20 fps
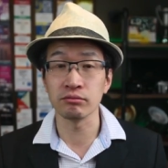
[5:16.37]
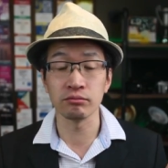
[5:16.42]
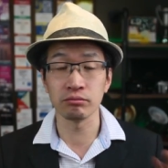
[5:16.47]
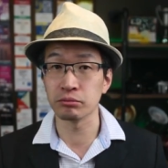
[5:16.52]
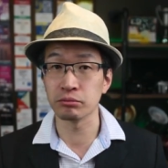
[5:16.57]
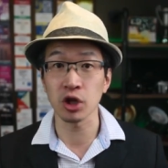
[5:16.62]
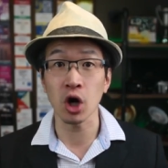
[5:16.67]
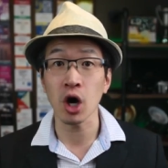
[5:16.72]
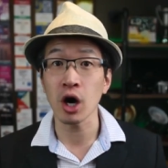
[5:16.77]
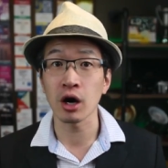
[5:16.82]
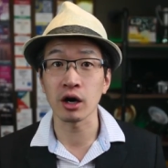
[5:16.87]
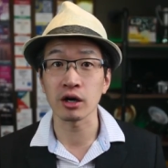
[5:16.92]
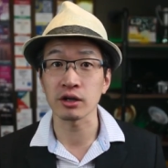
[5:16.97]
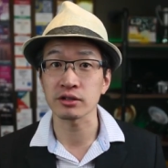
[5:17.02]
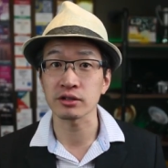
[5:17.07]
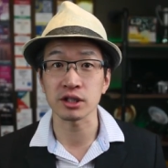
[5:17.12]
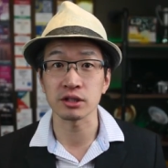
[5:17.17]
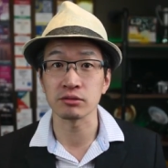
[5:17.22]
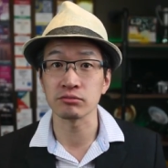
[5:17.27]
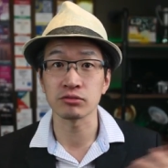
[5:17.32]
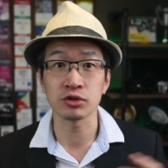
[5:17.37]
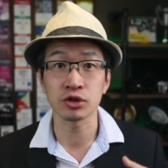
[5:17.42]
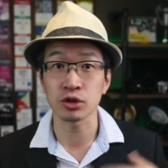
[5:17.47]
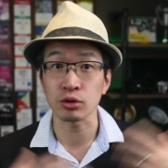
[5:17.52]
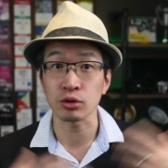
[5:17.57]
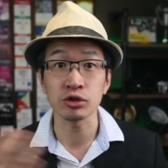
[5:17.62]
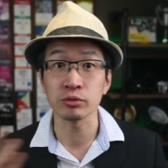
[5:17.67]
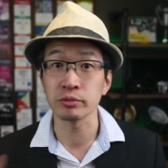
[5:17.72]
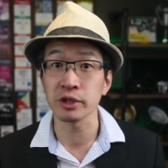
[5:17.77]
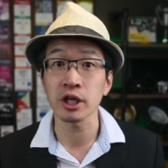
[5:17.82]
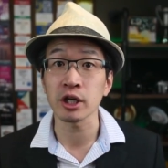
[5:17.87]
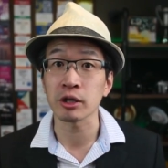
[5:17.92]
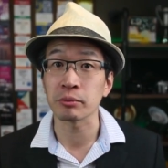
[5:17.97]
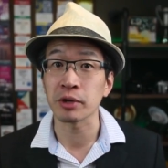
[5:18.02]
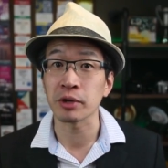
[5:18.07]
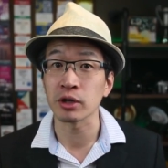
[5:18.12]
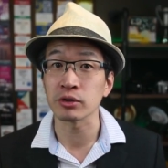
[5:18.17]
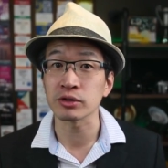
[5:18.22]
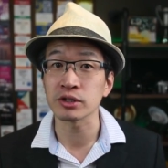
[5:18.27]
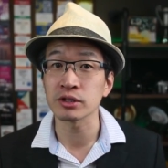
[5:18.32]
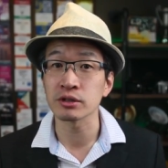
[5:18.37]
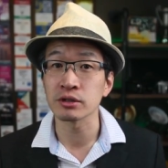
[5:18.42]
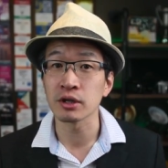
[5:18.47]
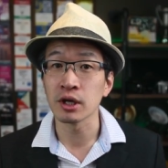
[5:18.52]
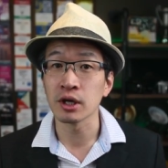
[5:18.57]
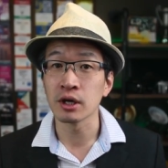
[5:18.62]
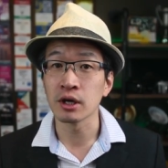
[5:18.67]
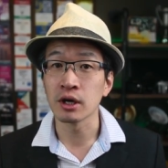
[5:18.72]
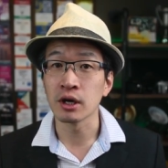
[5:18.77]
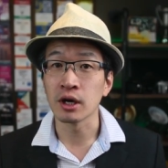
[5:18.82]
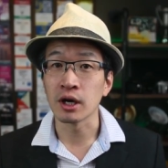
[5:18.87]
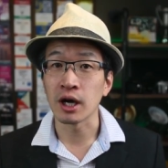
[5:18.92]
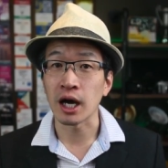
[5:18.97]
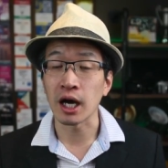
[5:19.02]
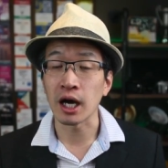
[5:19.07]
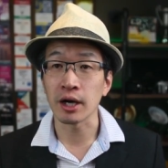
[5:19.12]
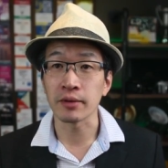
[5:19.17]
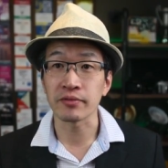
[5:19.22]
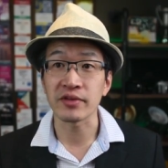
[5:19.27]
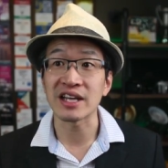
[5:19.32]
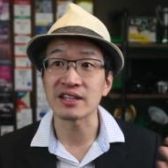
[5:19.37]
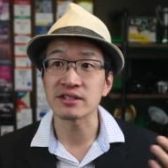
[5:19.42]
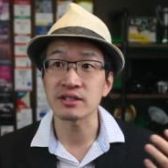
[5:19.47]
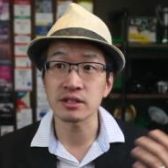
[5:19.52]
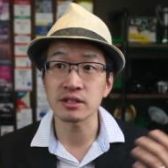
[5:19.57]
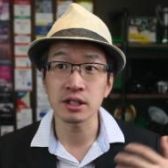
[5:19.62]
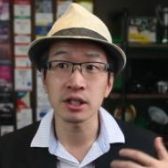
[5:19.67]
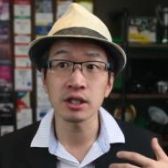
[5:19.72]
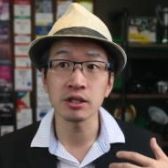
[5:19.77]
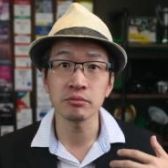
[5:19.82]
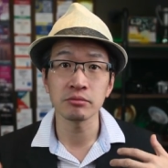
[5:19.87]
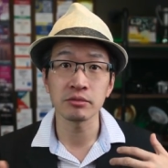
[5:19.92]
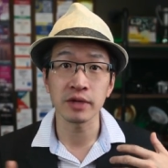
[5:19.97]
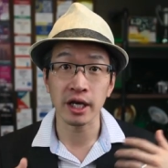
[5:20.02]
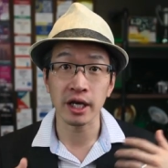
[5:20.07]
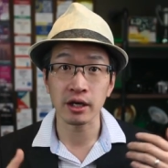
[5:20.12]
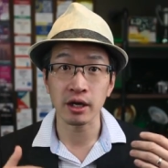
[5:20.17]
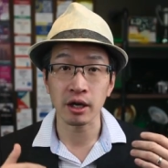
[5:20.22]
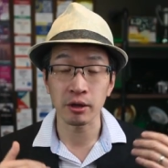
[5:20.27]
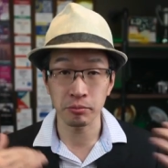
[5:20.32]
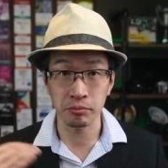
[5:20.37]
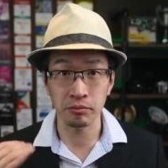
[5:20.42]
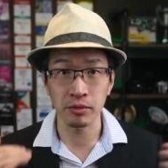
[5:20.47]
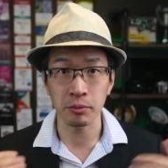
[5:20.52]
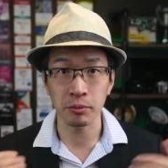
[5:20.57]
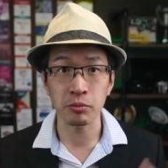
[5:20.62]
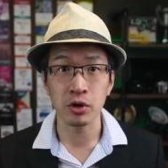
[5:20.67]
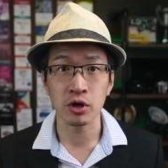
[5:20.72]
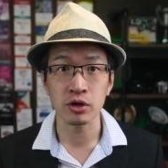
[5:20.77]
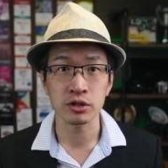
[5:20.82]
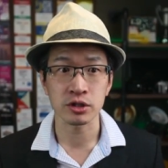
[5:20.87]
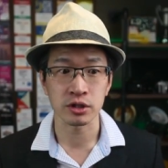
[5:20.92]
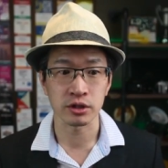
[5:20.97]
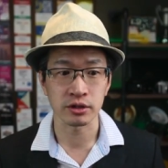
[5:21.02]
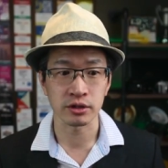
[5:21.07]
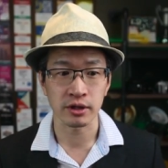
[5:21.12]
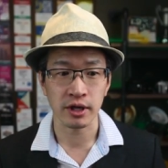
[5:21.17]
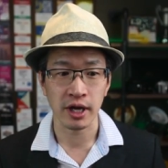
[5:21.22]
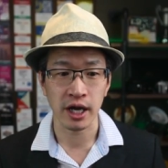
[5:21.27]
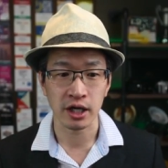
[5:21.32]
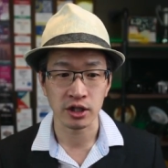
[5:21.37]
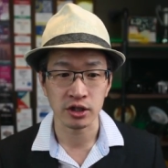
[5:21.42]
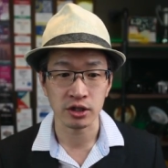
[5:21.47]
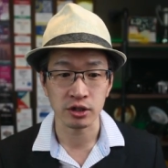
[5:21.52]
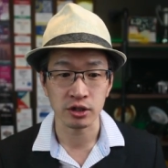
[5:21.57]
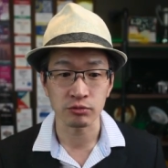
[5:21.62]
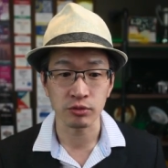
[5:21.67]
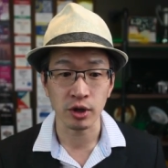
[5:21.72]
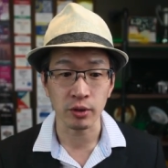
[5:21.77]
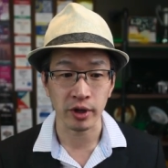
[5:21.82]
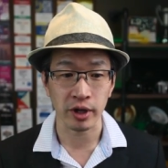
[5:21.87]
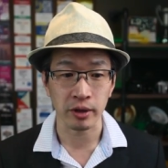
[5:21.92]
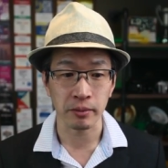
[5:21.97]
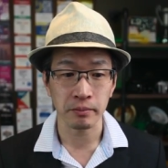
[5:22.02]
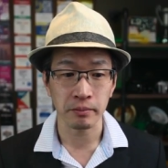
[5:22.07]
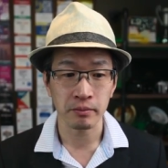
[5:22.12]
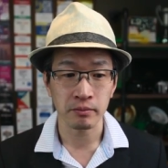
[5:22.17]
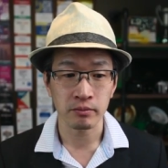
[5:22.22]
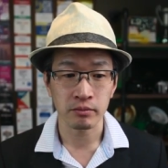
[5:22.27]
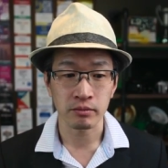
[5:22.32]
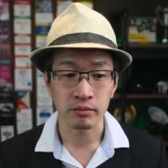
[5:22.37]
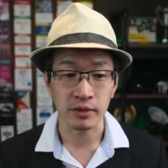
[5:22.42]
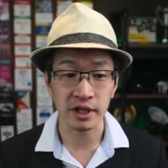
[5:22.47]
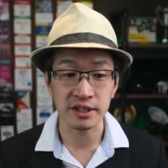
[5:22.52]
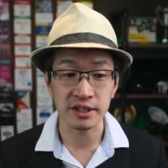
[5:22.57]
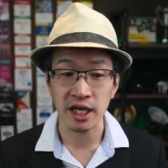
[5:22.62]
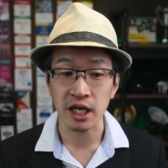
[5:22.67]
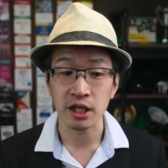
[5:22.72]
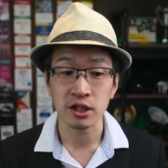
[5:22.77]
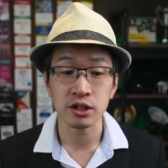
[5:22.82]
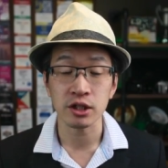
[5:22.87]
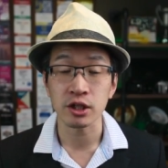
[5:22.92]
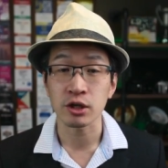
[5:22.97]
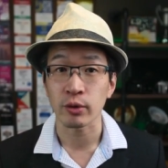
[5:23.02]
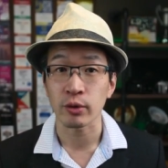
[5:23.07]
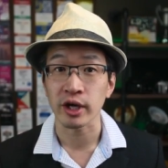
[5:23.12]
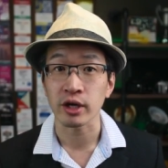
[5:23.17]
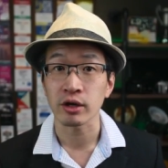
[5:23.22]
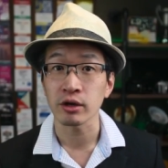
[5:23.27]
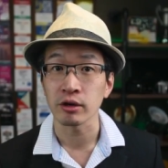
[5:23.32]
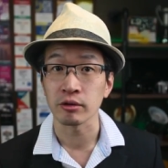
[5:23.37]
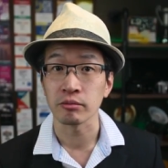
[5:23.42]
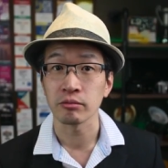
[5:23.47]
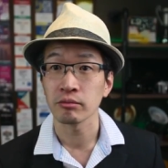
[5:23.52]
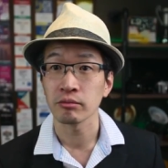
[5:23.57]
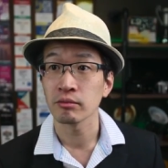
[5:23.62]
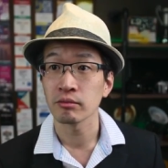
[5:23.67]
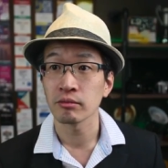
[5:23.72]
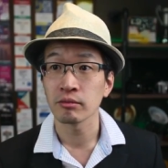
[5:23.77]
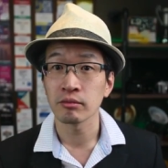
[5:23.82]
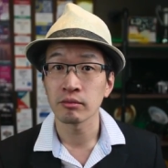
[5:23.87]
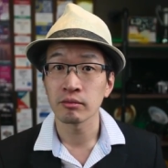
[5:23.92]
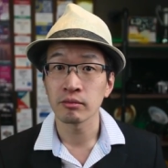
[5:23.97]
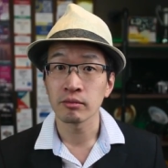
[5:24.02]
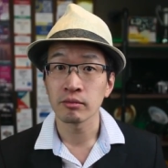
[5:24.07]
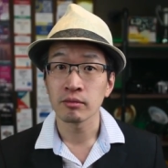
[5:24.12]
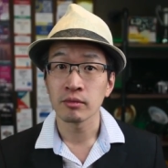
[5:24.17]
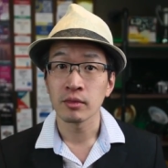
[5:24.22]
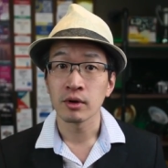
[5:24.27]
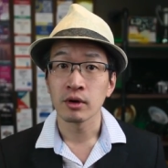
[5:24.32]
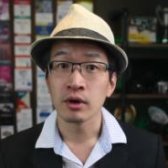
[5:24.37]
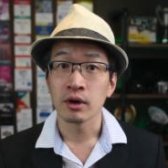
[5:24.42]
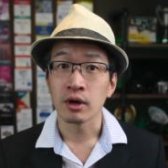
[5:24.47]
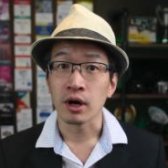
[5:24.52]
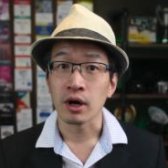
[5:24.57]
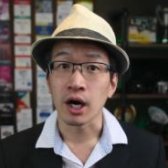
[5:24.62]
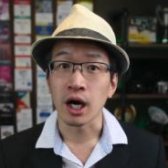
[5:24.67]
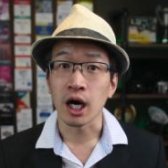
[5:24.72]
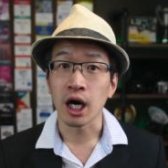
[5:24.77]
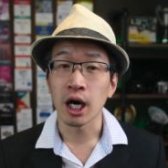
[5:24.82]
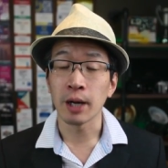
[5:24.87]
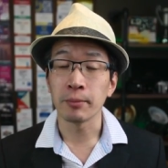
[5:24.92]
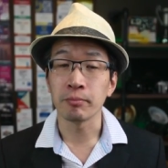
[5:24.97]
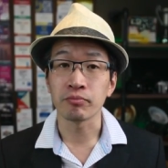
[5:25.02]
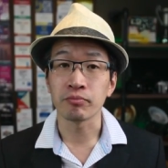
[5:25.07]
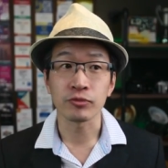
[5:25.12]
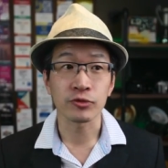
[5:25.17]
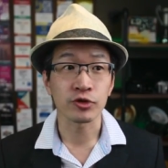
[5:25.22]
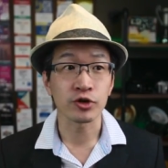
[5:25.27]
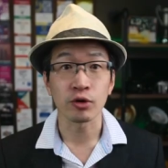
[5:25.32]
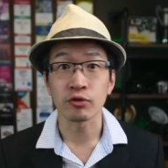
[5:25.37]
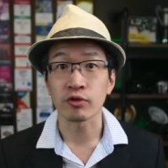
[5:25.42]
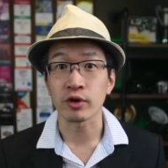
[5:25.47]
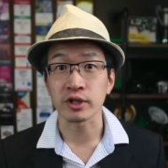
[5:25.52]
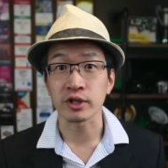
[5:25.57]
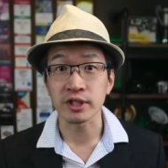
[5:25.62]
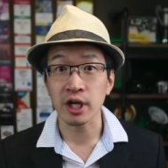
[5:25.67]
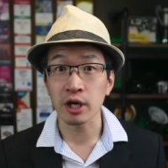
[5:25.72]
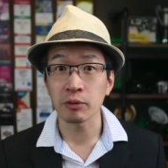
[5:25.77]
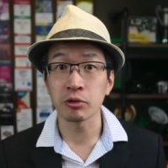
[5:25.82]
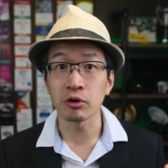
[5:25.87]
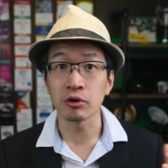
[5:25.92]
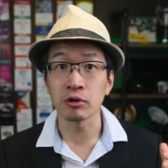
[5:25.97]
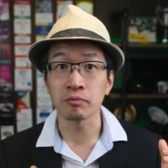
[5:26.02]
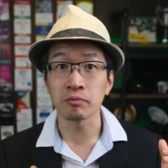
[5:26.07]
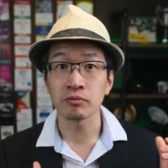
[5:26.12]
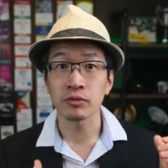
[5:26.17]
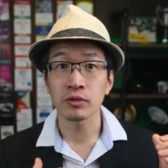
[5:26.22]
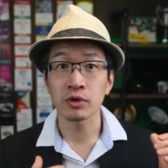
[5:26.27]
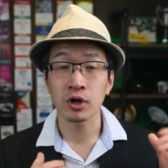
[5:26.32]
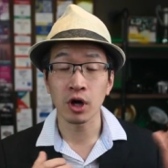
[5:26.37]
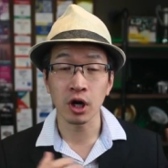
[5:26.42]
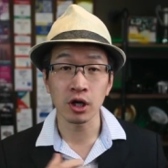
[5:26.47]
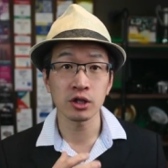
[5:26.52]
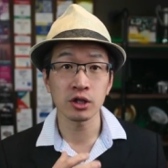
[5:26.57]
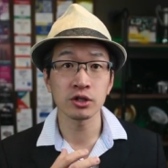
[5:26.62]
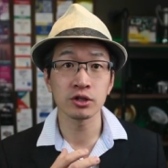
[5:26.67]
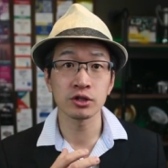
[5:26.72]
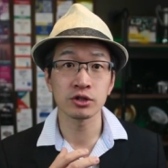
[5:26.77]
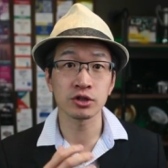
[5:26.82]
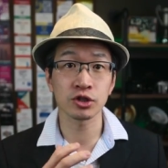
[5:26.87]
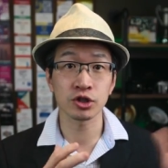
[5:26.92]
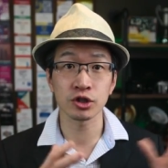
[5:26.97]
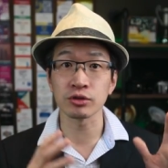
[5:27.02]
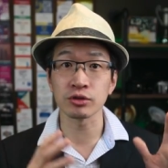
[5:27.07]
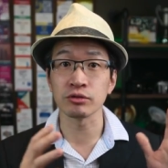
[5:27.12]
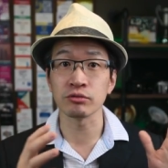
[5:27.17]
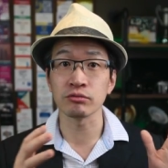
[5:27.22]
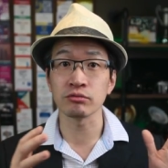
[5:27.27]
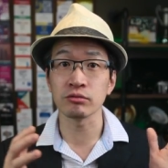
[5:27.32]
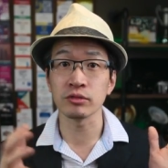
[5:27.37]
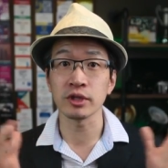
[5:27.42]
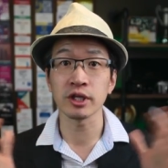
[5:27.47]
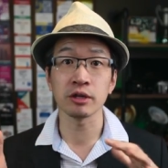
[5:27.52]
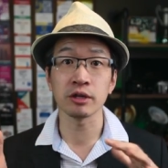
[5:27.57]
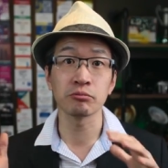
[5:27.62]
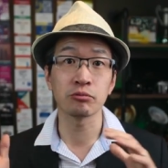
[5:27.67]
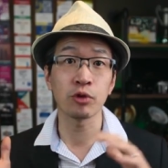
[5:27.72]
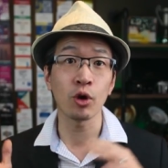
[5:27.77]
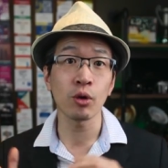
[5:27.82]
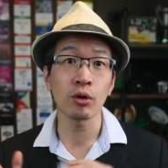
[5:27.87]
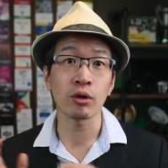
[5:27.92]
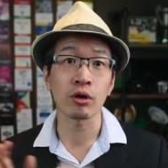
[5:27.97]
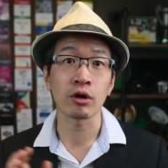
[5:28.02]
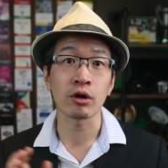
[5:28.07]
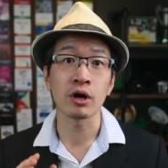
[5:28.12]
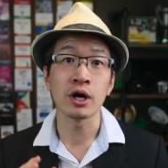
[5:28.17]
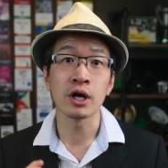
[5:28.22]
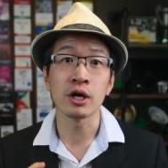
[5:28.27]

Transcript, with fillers: blogs and social media posts uh, that seem like a, a person actually wrote it. It's actually quite good. Um, so, for example, college student Liam Porr